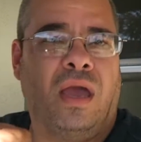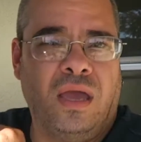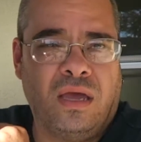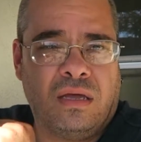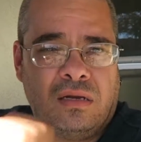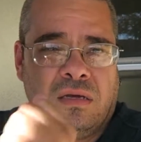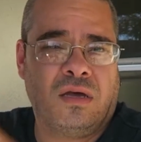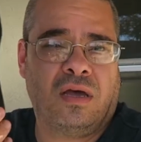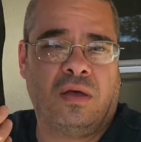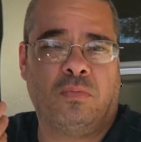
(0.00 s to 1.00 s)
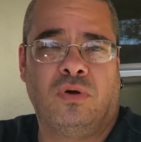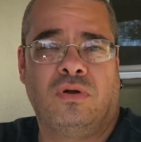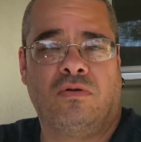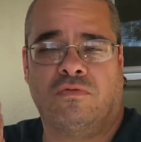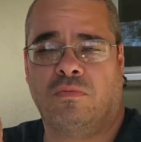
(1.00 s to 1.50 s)
And I put
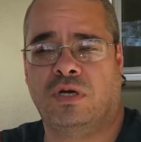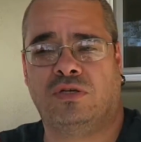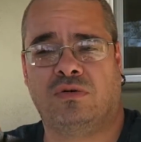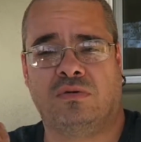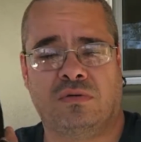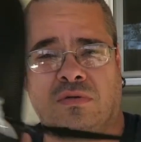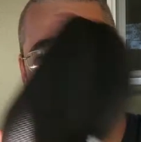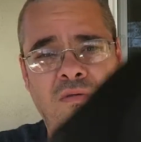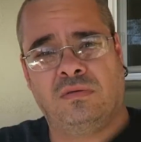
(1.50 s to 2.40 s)
it over my shoulder